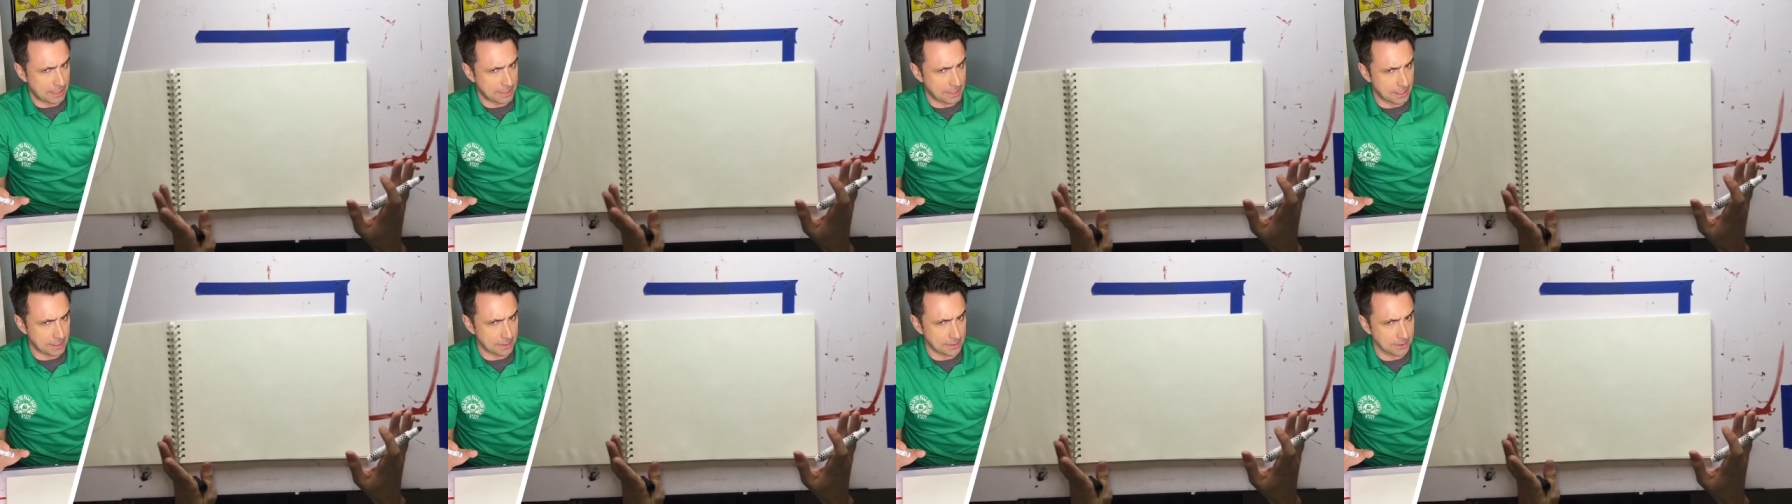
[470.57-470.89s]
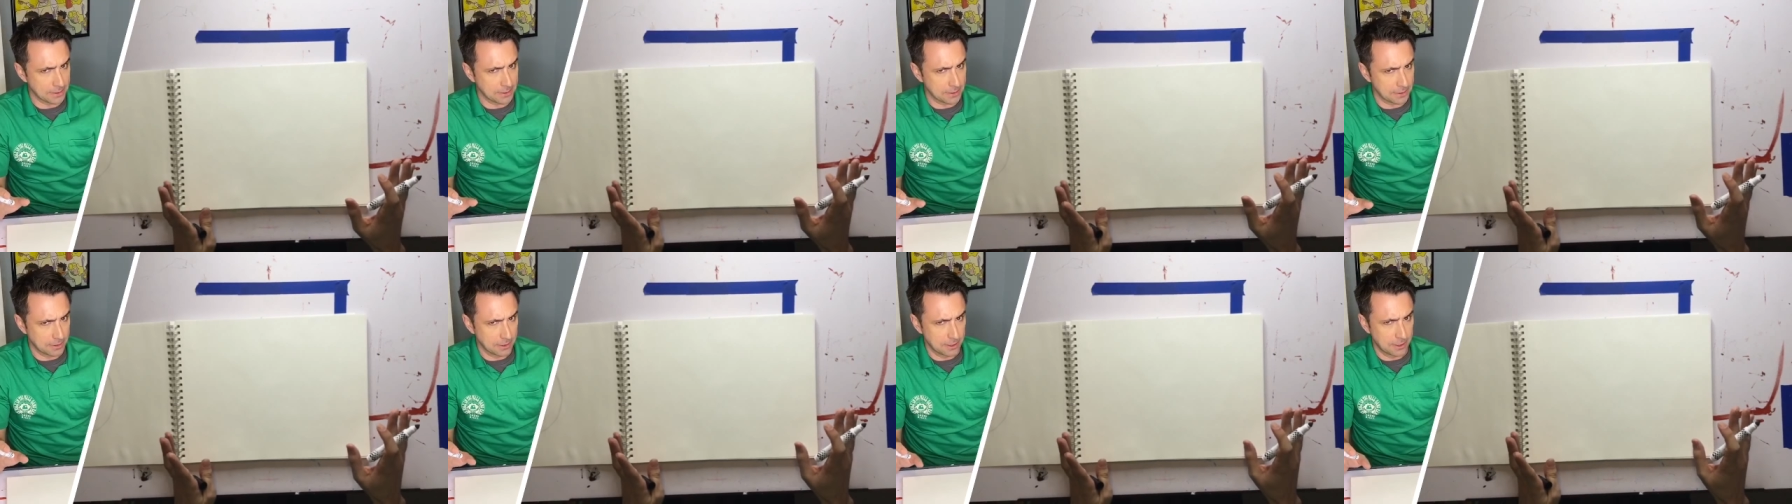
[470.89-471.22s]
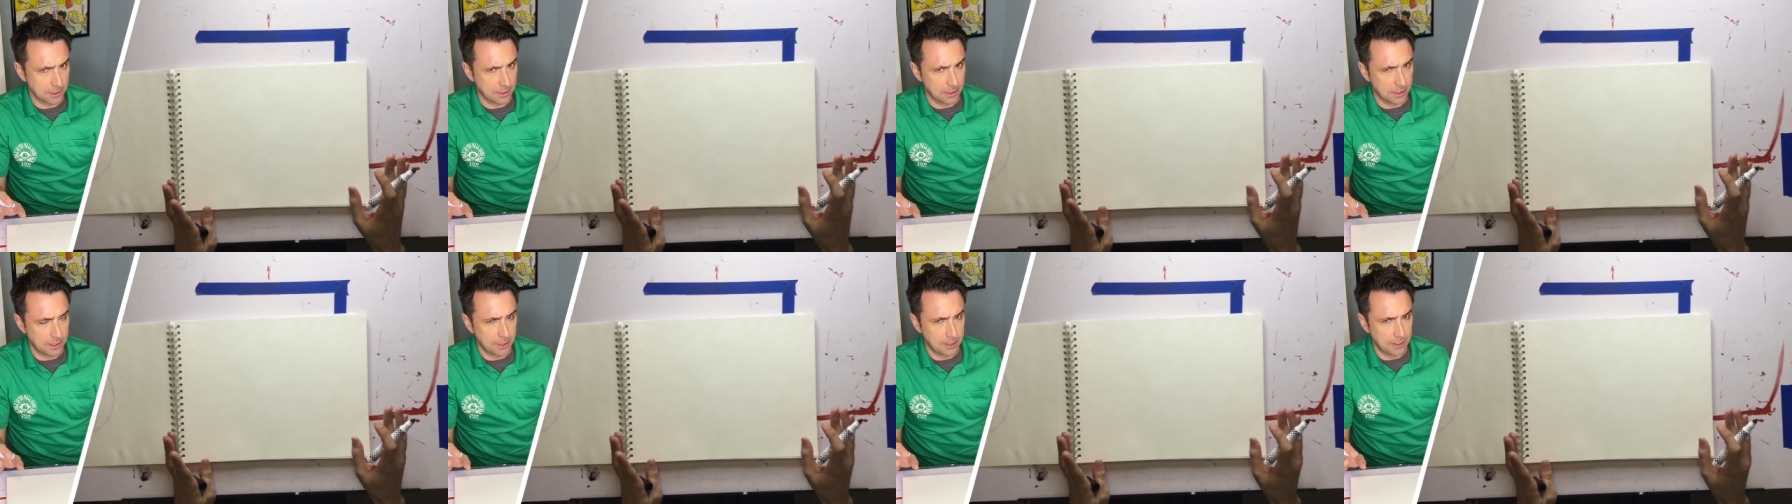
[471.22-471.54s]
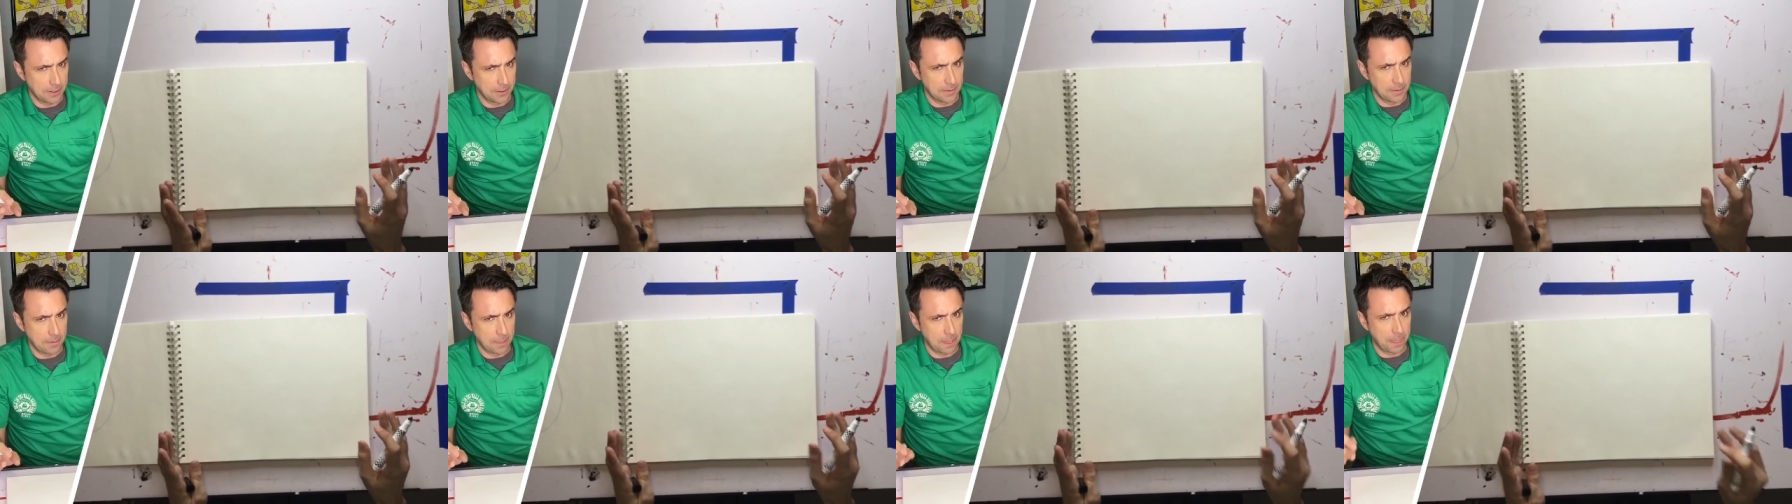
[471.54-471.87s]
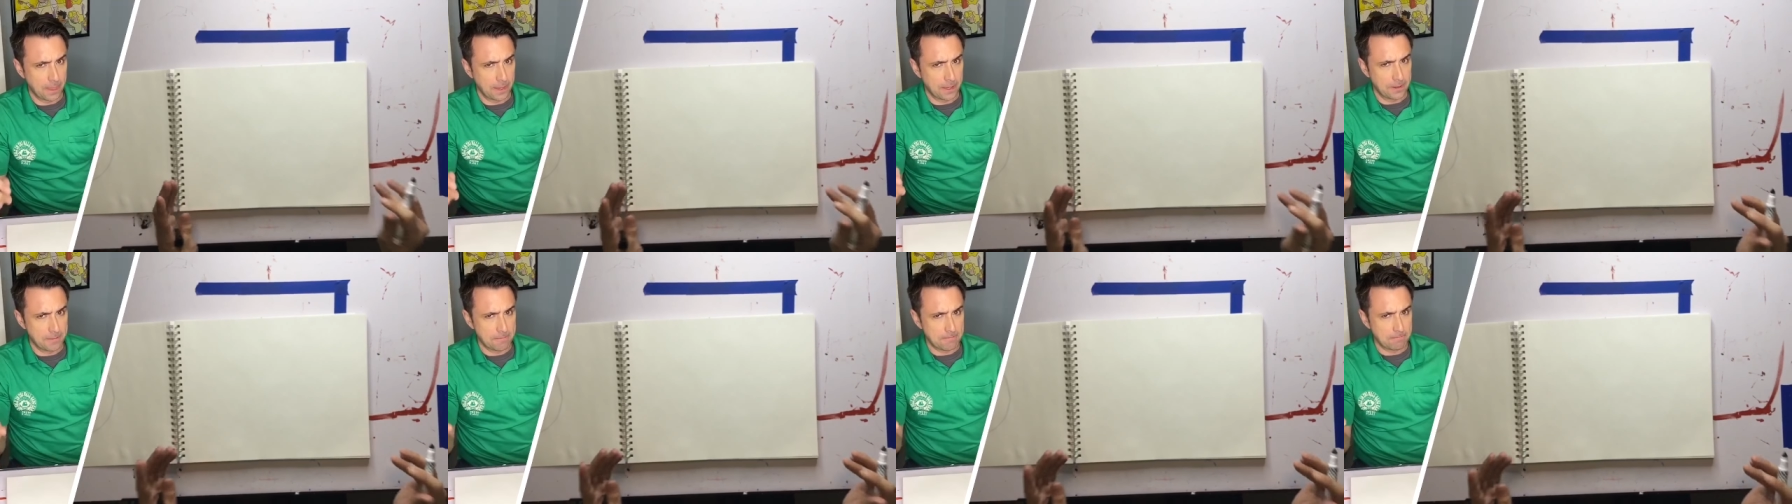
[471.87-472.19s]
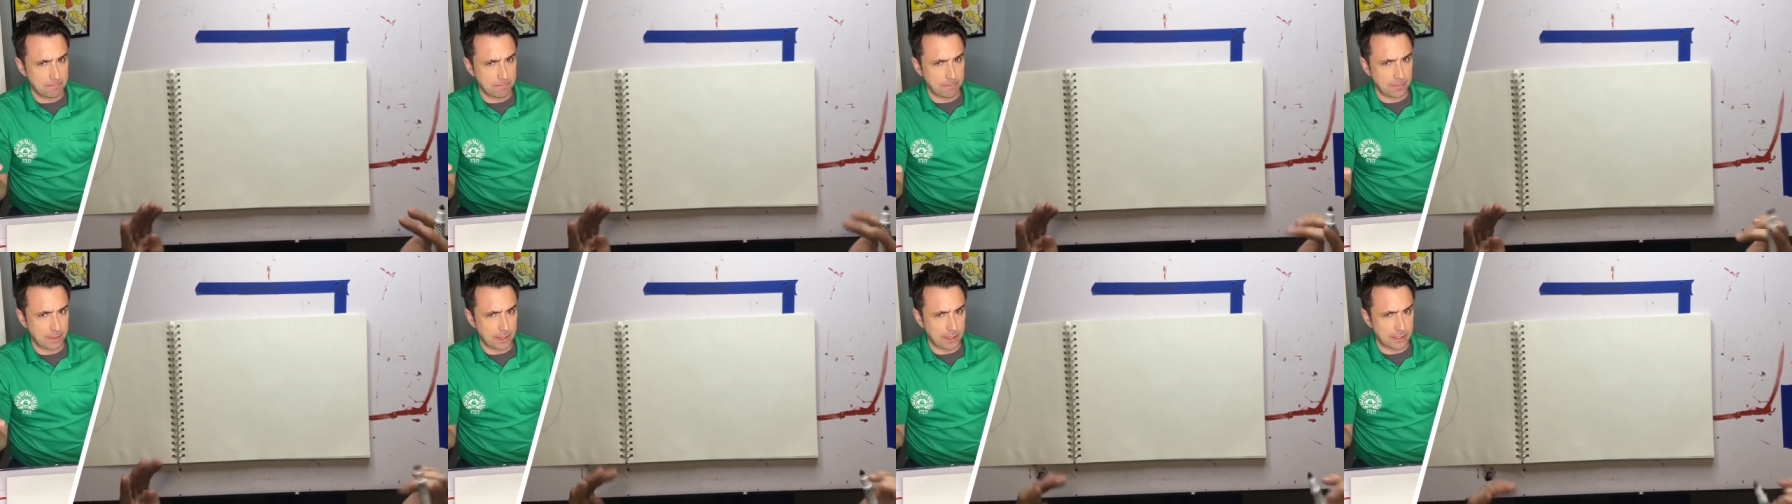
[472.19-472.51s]
sense.
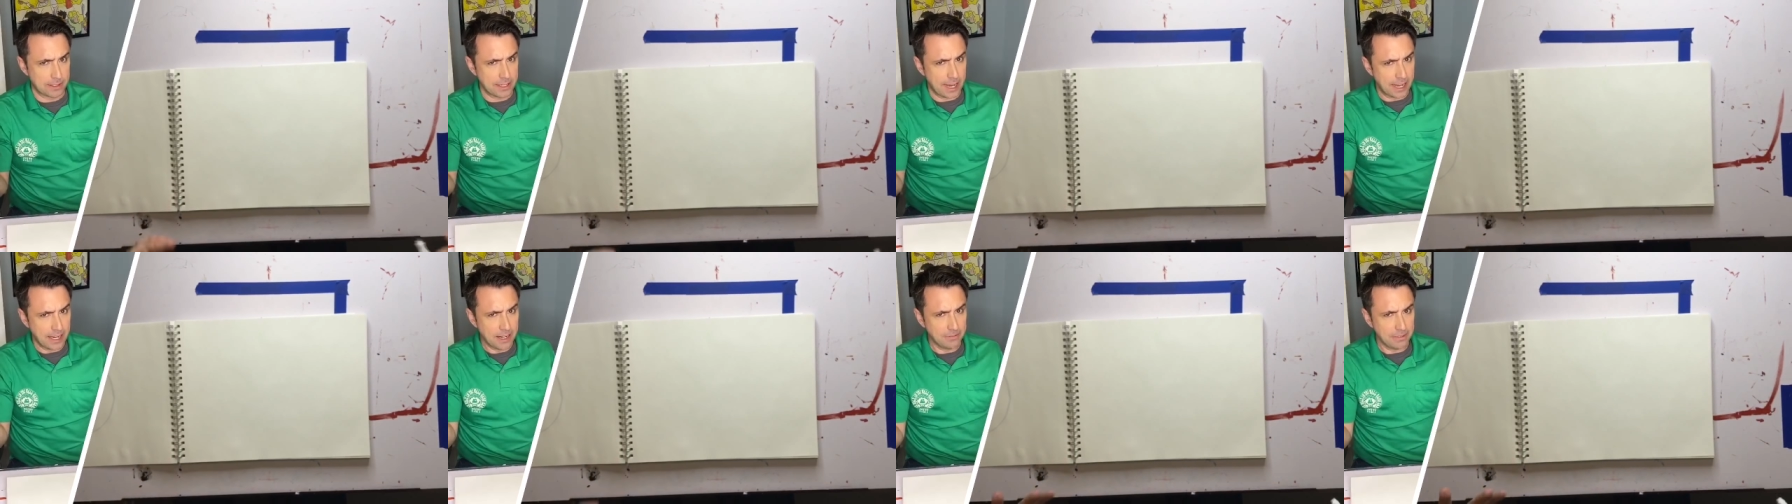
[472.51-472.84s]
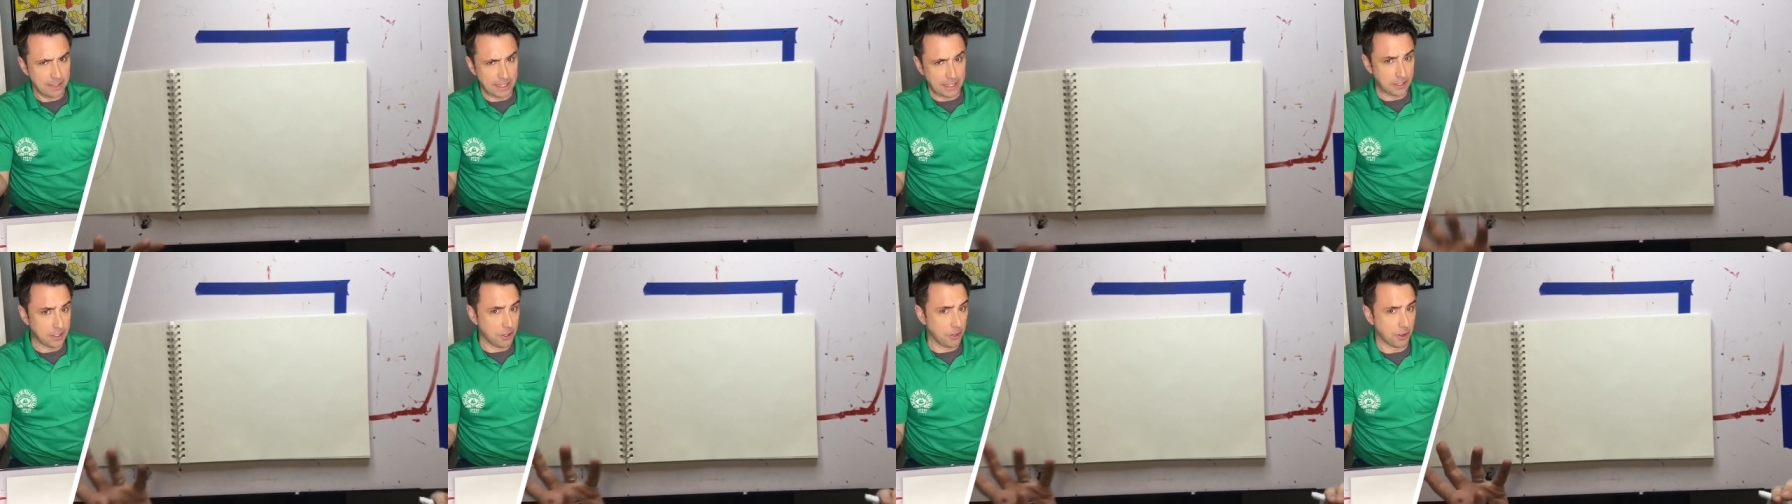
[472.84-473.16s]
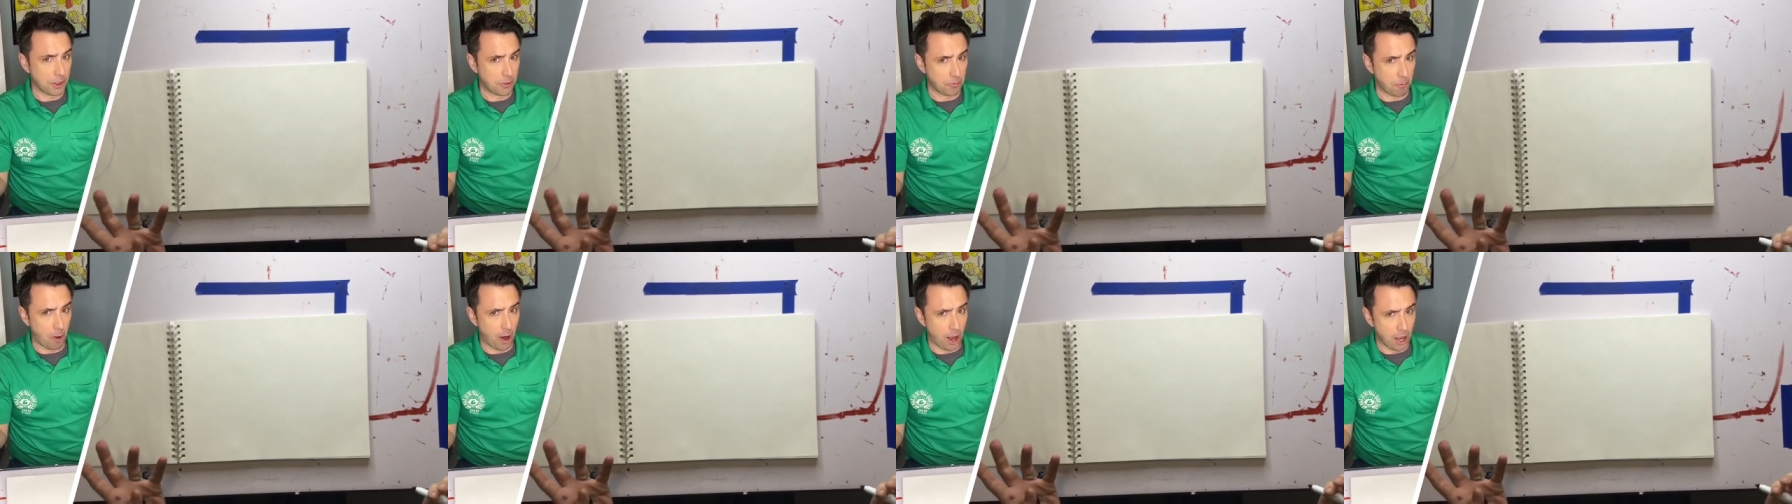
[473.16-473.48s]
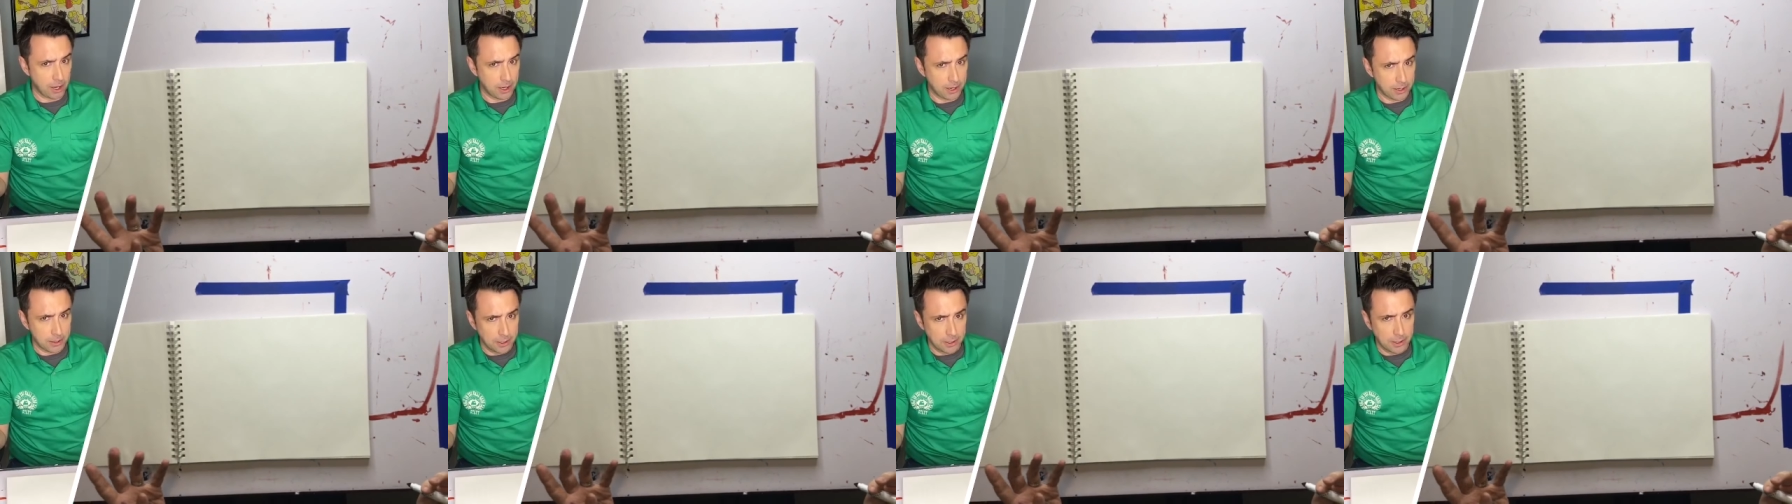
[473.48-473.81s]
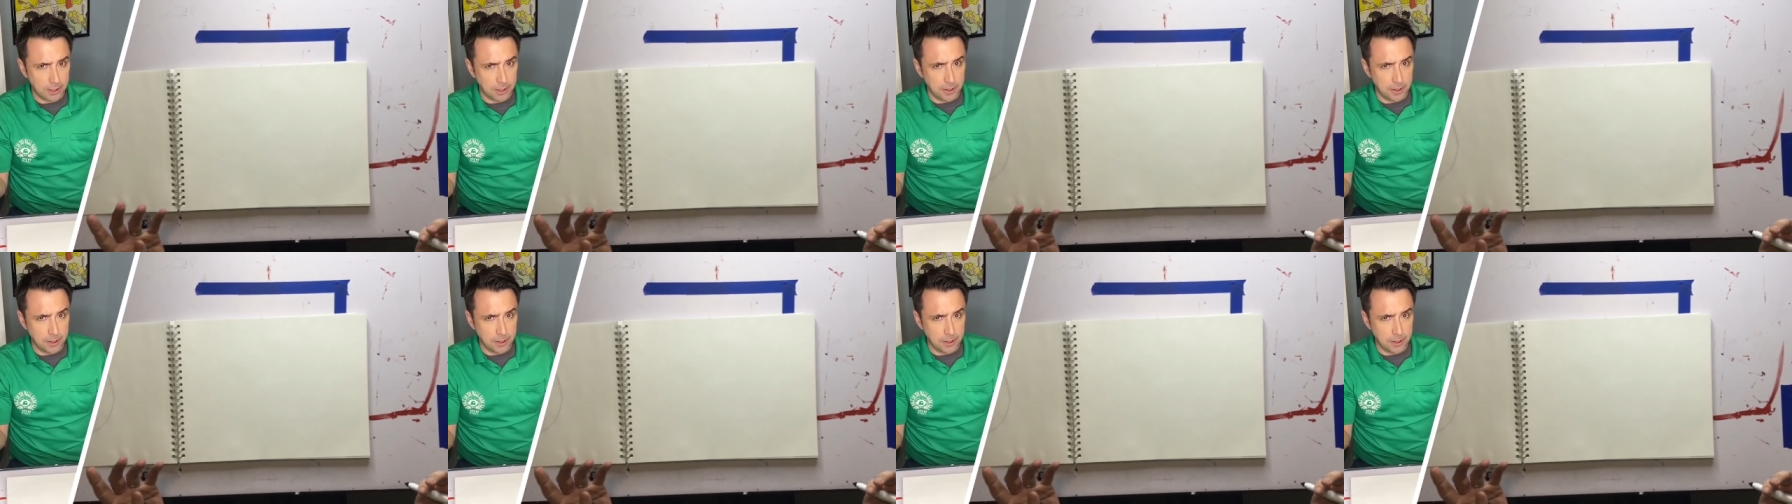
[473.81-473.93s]
It's kind of like, you know, The Rock.